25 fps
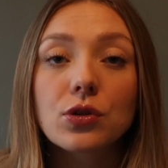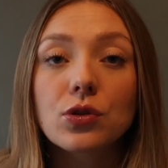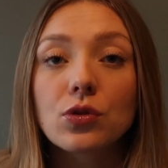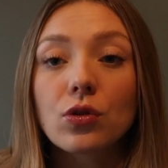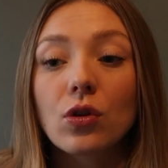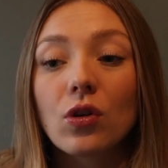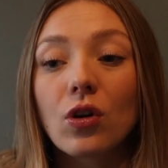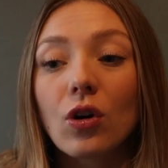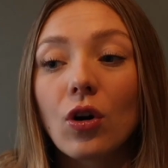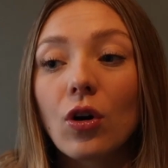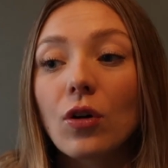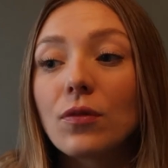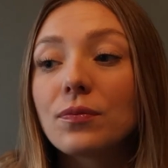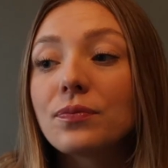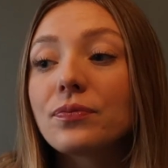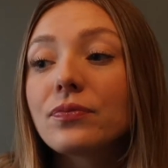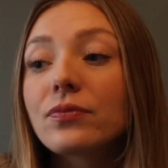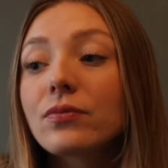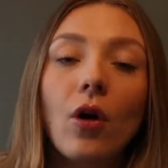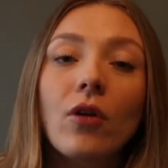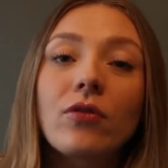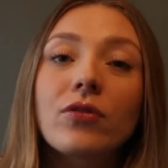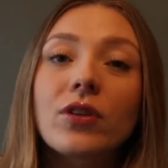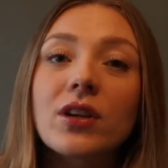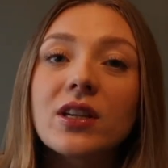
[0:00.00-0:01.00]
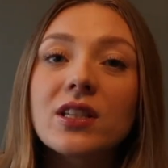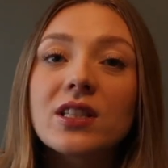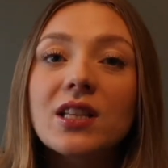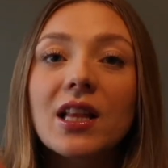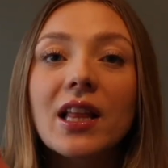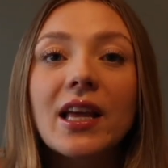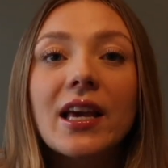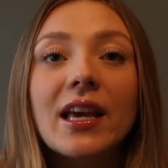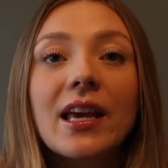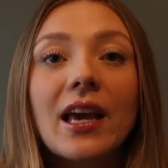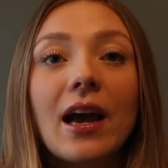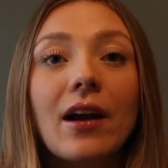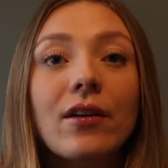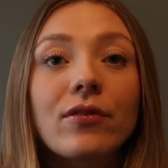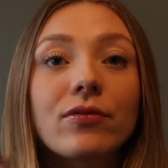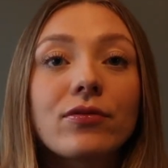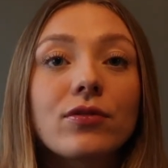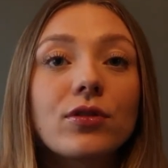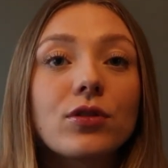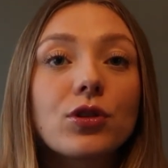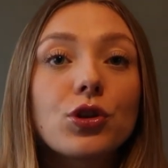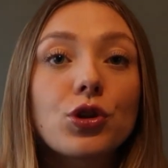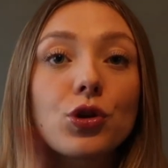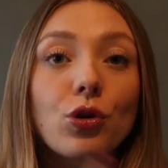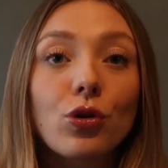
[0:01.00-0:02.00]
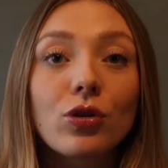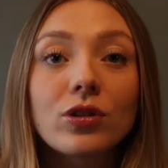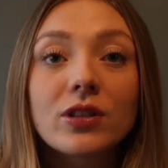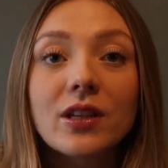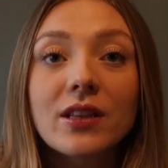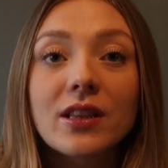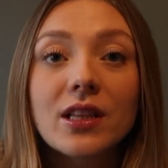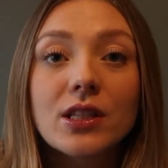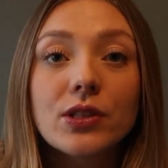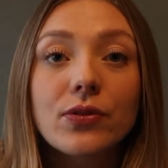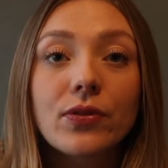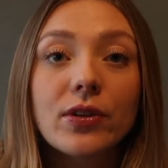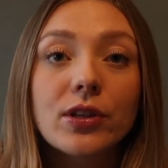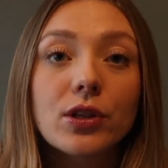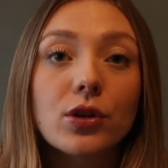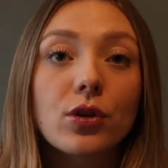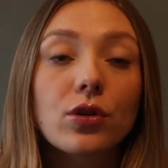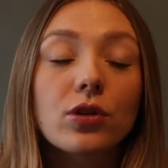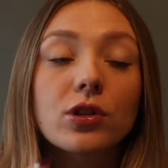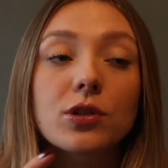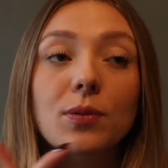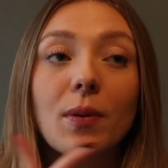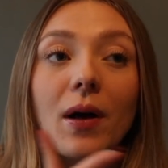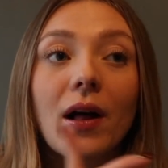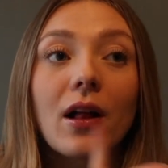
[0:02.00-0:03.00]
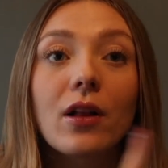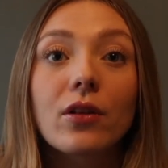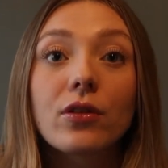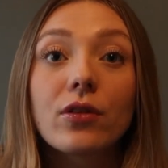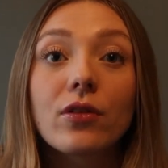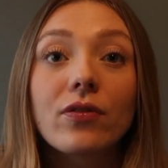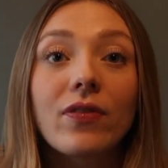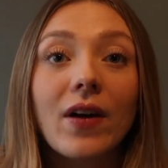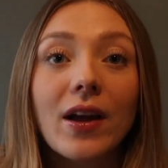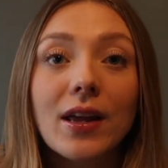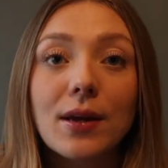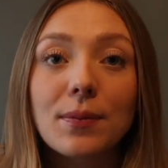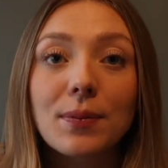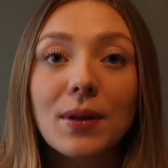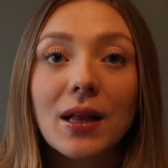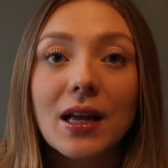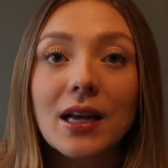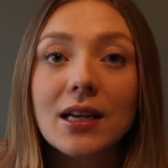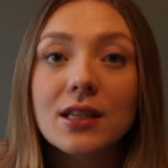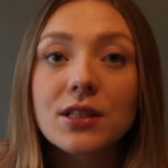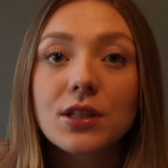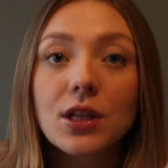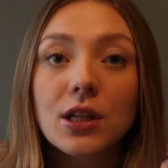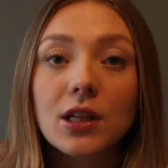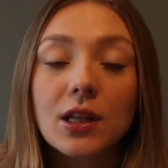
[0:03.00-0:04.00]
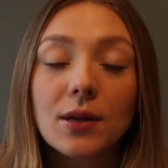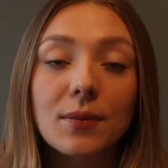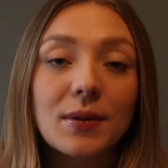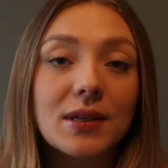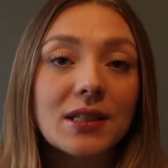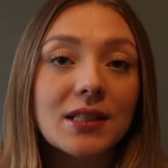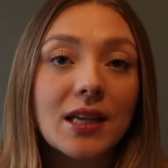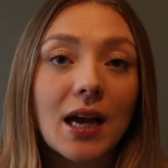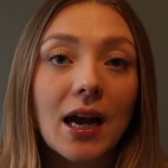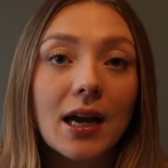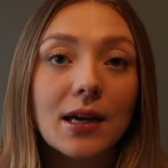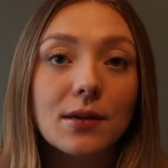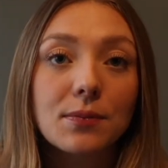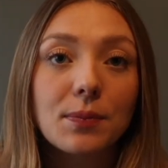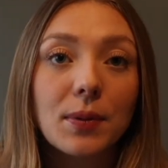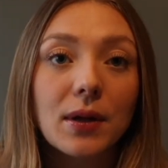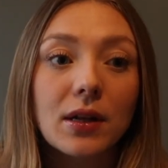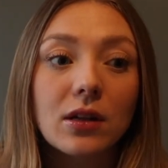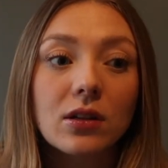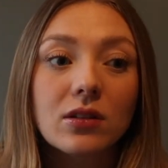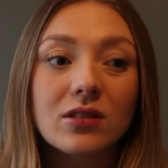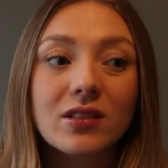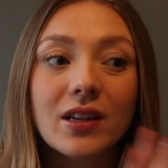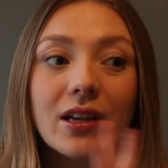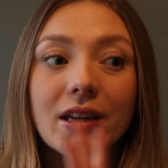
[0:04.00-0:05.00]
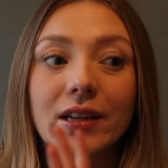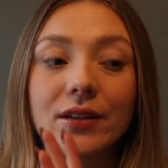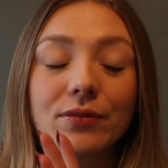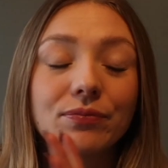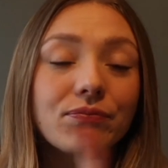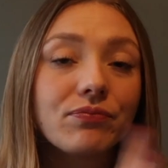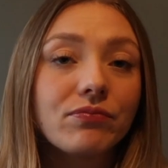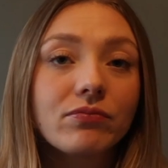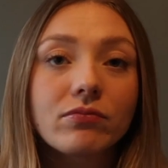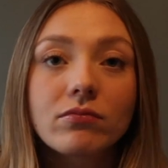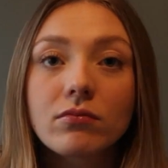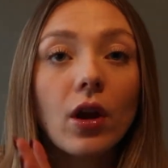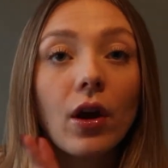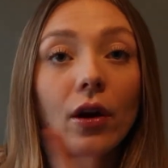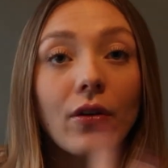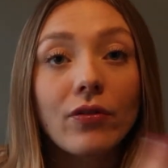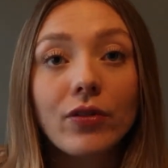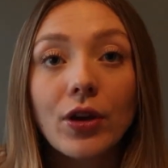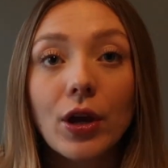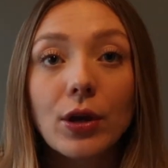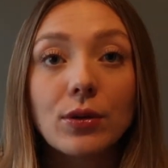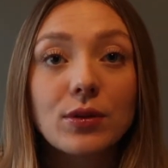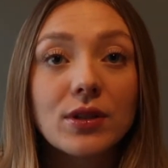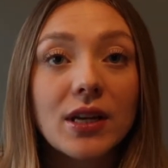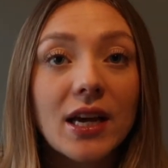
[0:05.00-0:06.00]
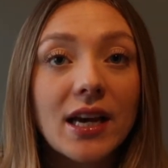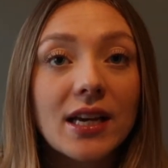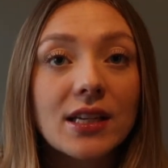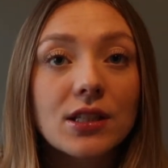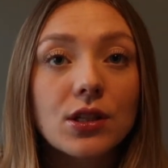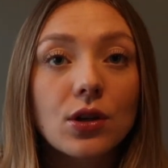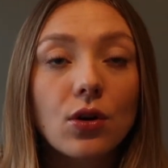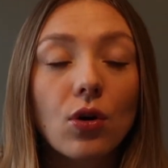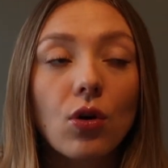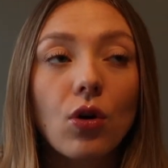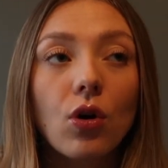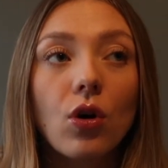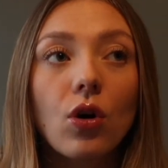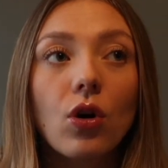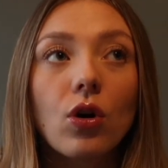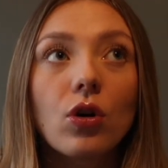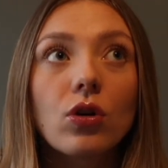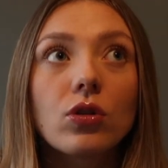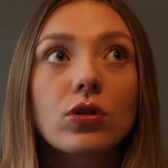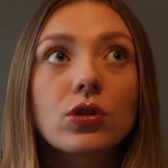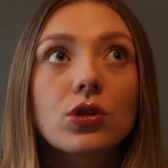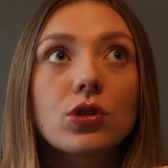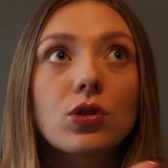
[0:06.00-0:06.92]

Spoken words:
So obviously I've showed in this video as well the fireplace that Louis started building a few days ago.